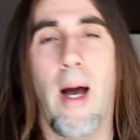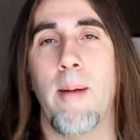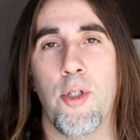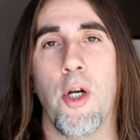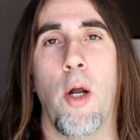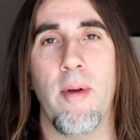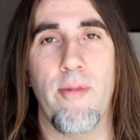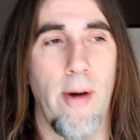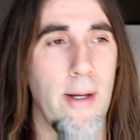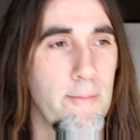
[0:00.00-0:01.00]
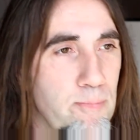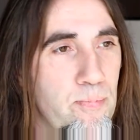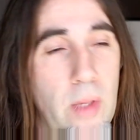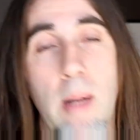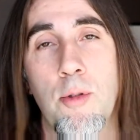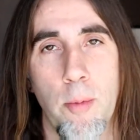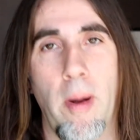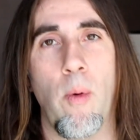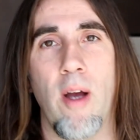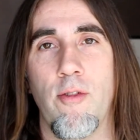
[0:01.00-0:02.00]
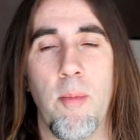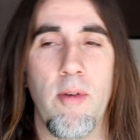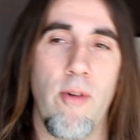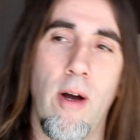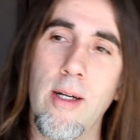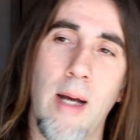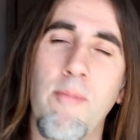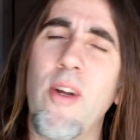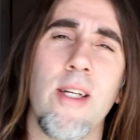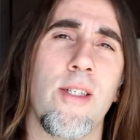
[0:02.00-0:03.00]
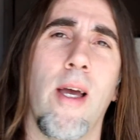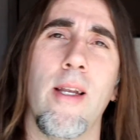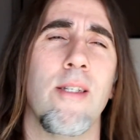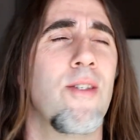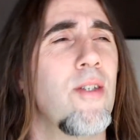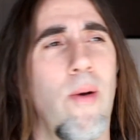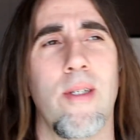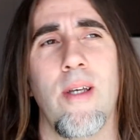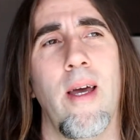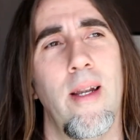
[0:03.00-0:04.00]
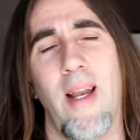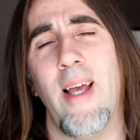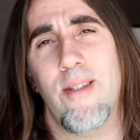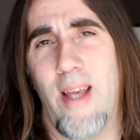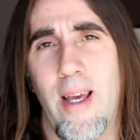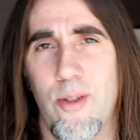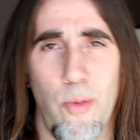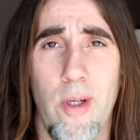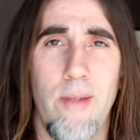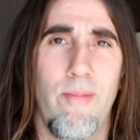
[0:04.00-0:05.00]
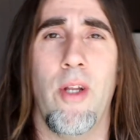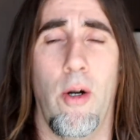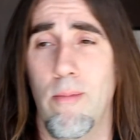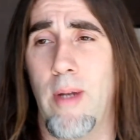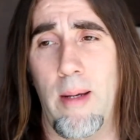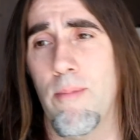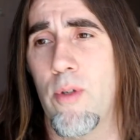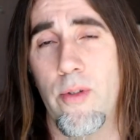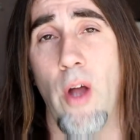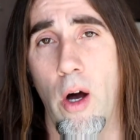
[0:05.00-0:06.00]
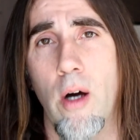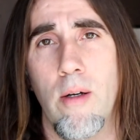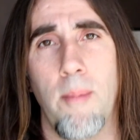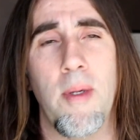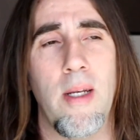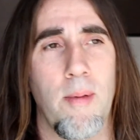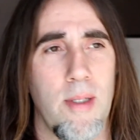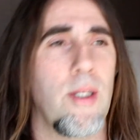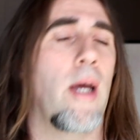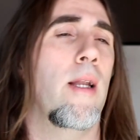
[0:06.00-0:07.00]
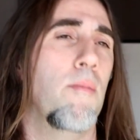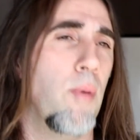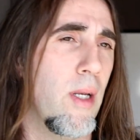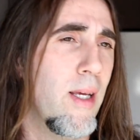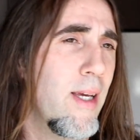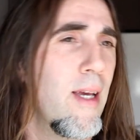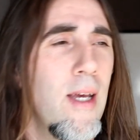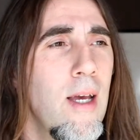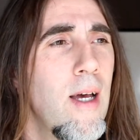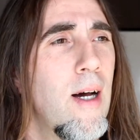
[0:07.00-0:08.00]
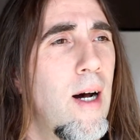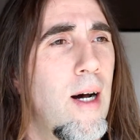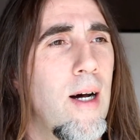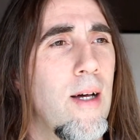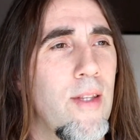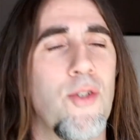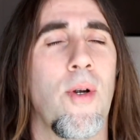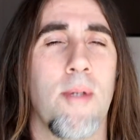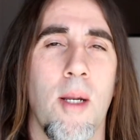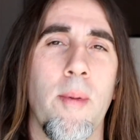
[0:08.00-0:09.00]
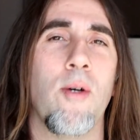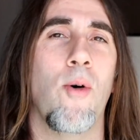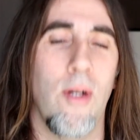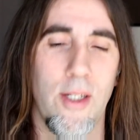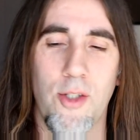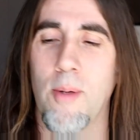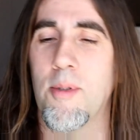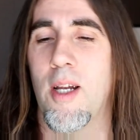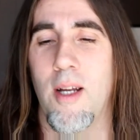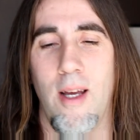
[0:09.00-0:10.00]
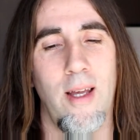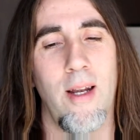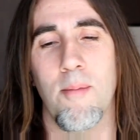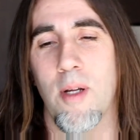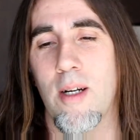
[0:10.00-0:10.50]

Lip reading: I'm sure I'll be fine. I'm sure my wife would be fine. I'm very excited. So excited. As would, you know, duh. I mean, I'm excited, but... this trip's gonna be cool. This trip's gonna, and I